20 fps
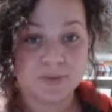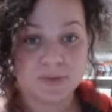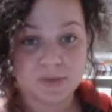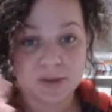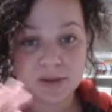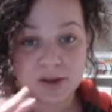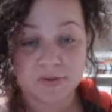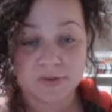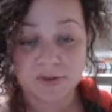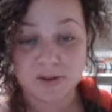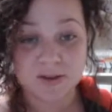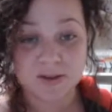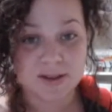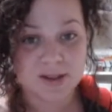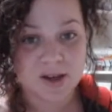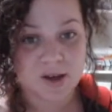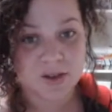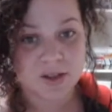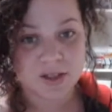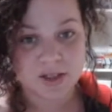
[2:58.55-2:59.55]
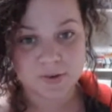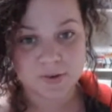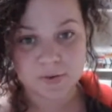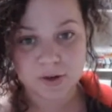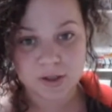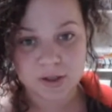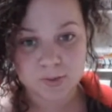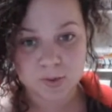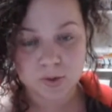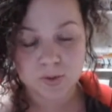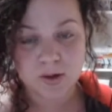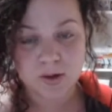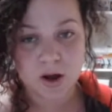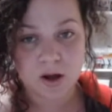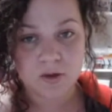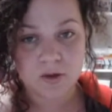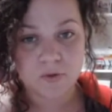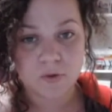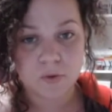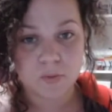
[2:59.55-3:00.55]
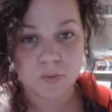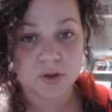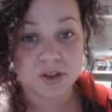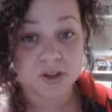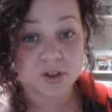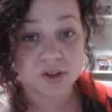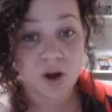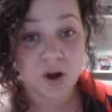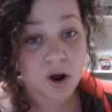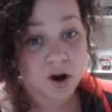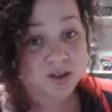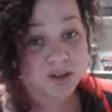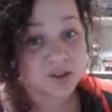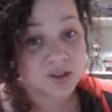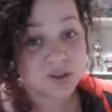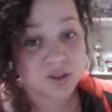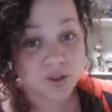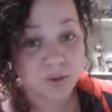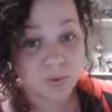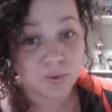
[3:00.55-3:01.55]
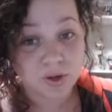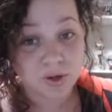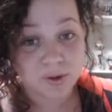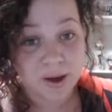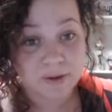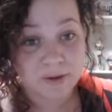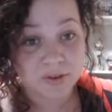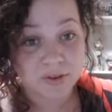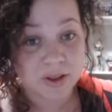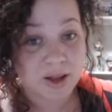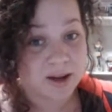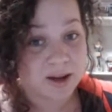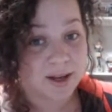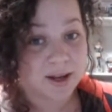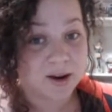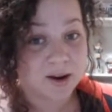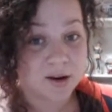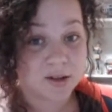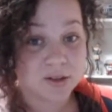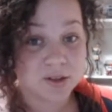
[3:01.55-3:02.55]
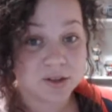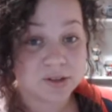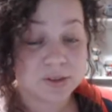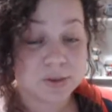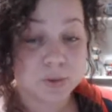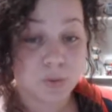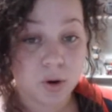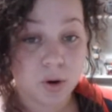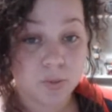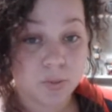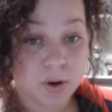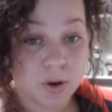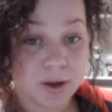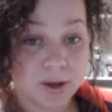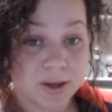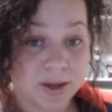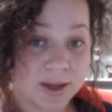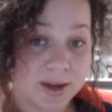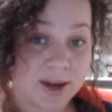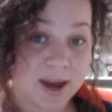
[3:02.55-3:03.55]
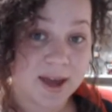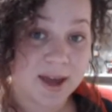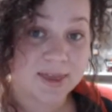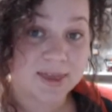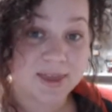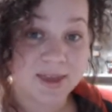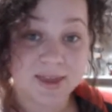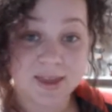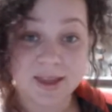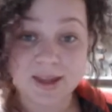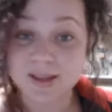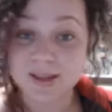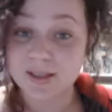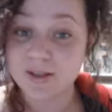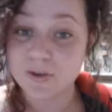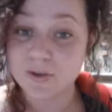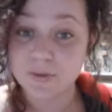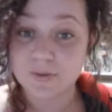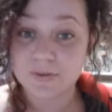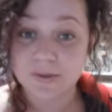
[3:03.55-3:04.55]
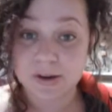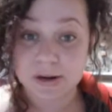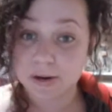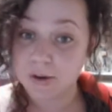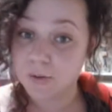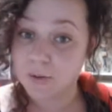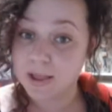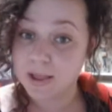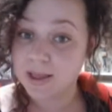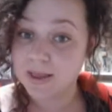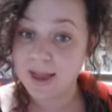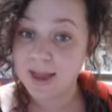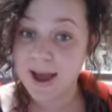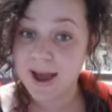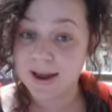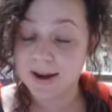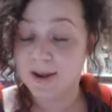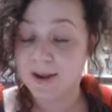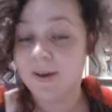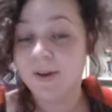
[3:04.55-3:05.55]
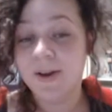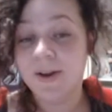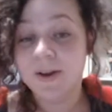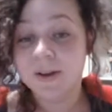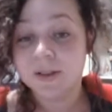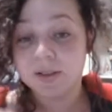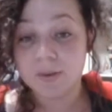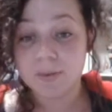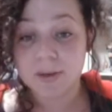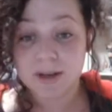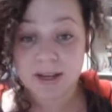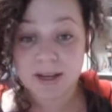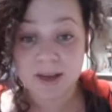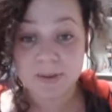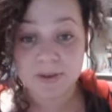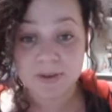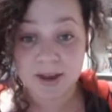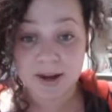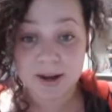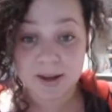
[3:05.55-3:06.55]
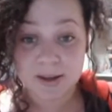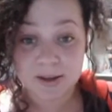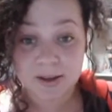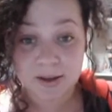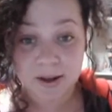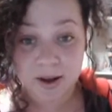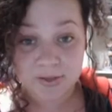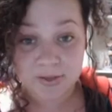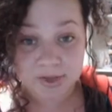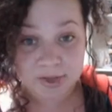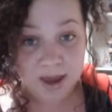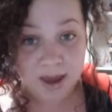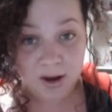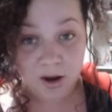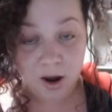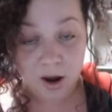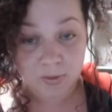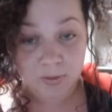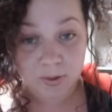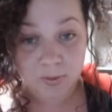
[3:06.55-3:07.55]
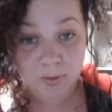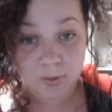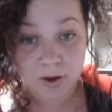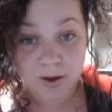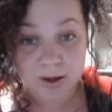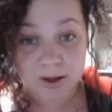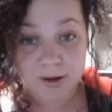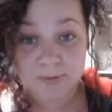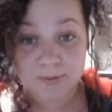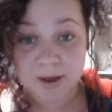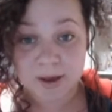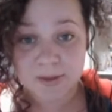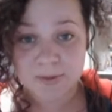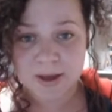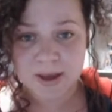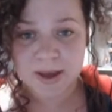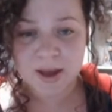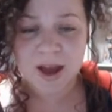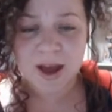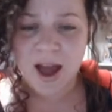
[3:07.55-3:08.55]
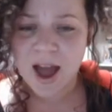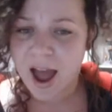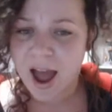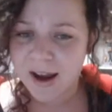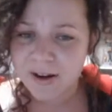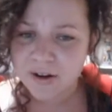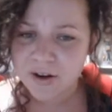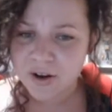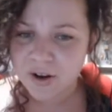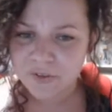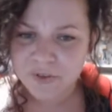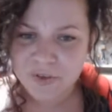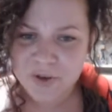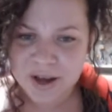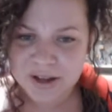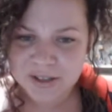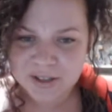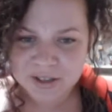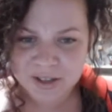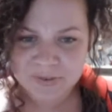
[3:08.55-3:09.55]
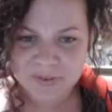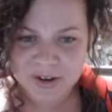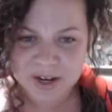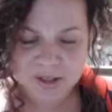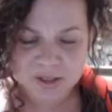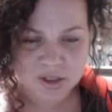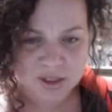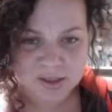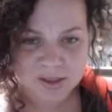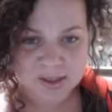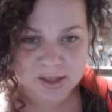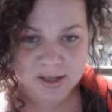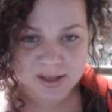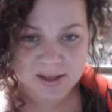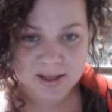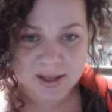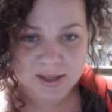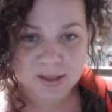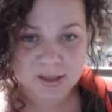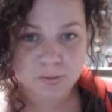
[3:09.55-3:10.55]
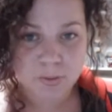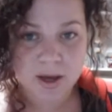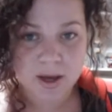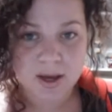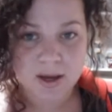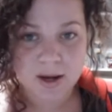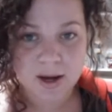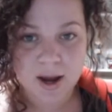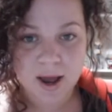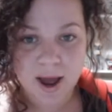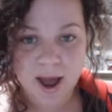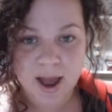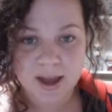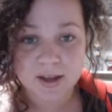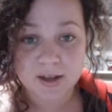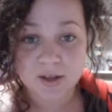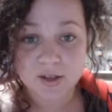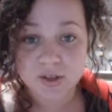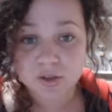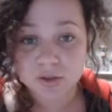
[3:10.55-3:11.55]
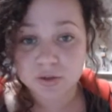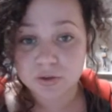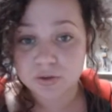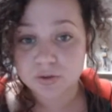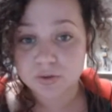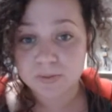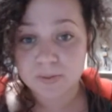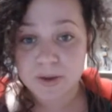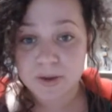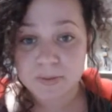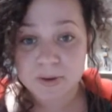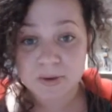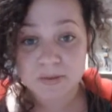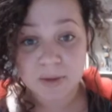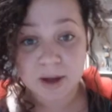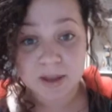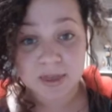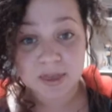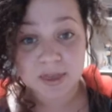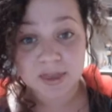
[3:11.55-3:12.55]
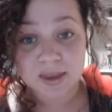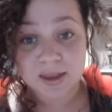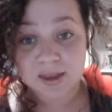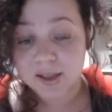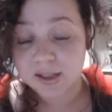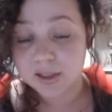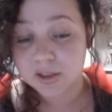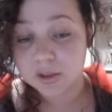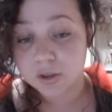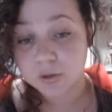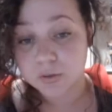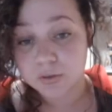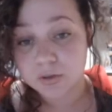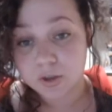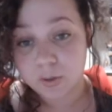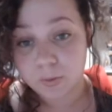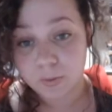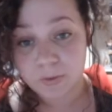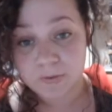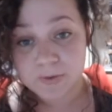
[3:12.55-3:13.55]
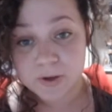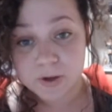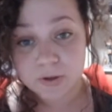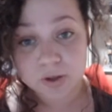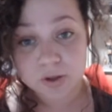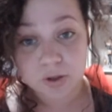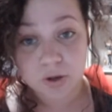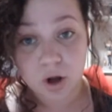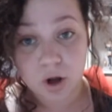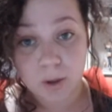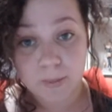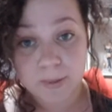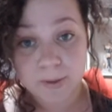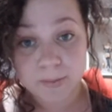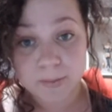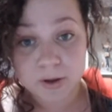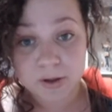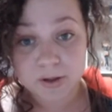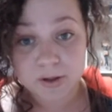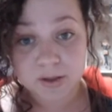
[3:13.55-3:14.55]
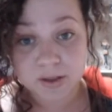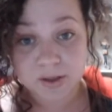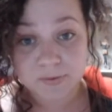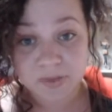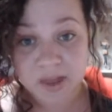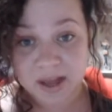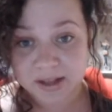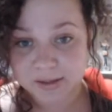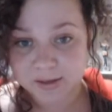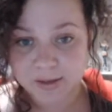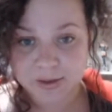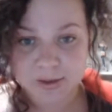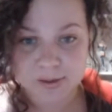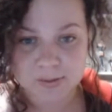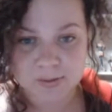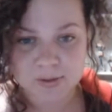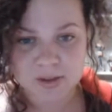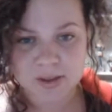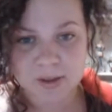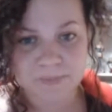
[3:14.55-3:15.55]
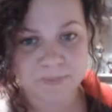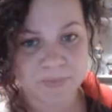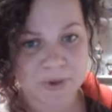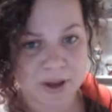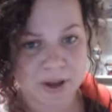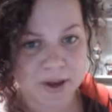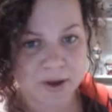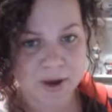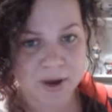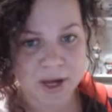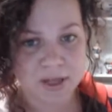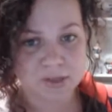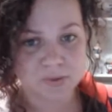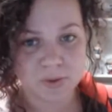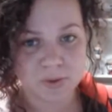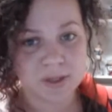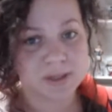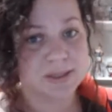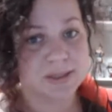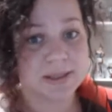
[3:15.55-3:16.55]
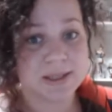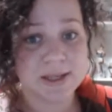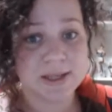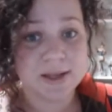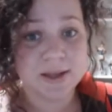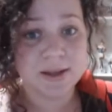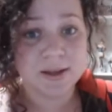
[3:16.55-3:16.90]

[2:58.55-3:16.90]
definitely tell the difference between all of them, which is hard to do you have a lot of characters in one book, and I think they do very well at that. So I'm going to keep getting the, that comic book, and maybe, I don't know if you guys are even interested in this, but I can do maybe monthly, do some reviews on comic books, if that's something you guys want to see.